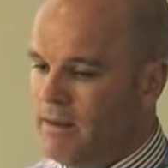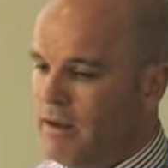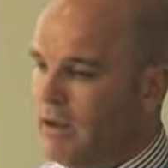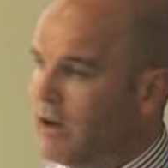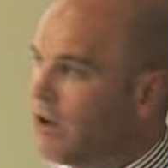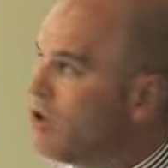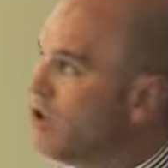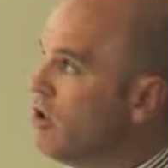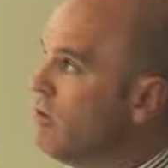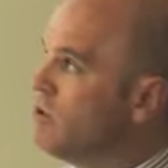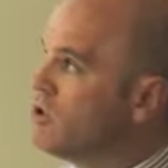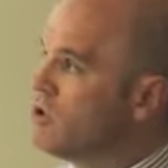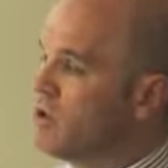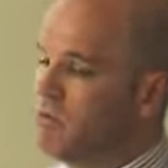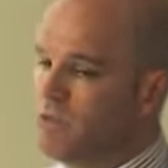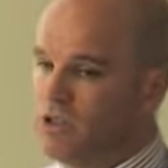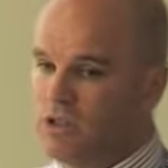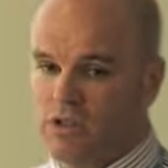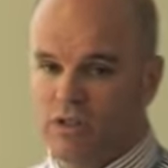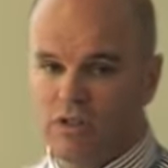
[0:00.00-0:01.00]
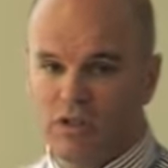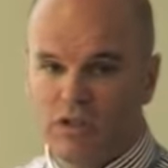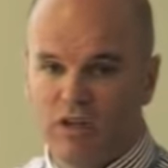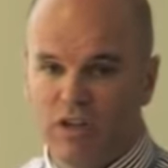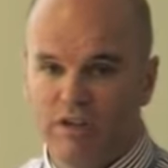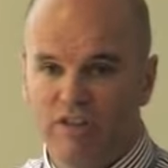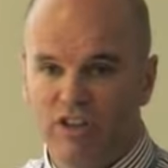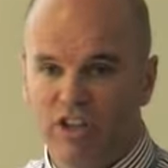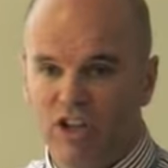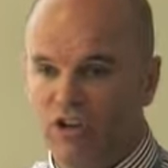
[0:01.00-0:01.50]
The chromosomes
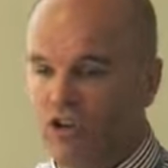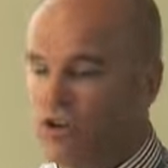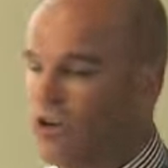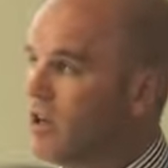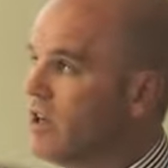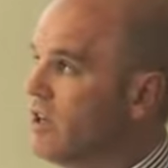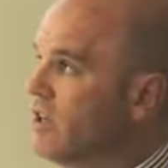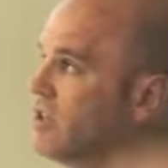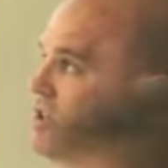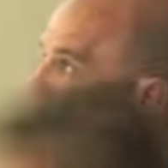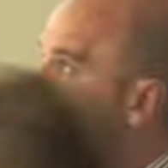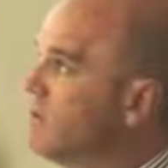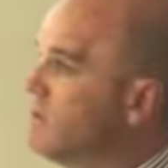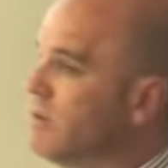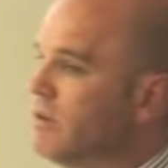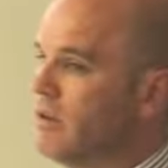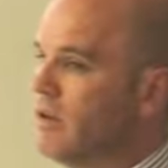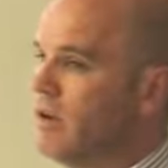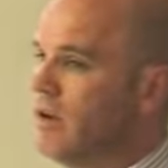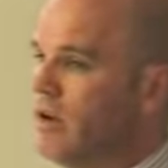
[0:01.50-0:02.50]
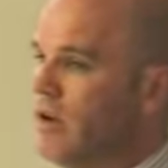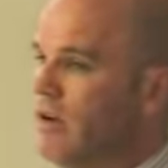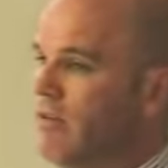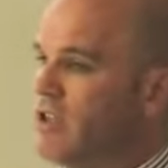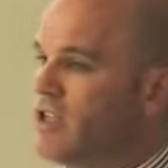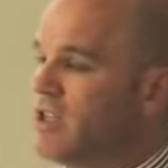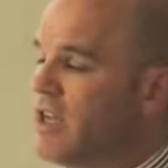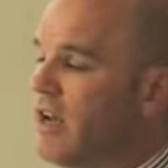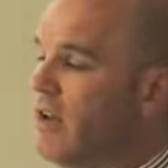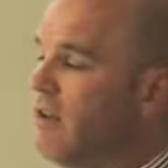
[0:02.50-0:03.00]
live in the nucleus of
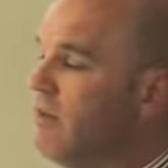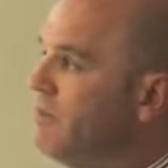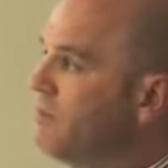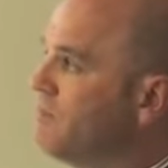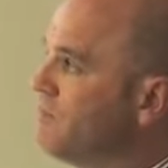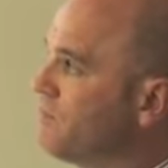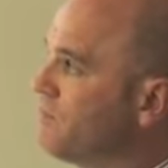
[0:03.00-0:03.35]
a cell,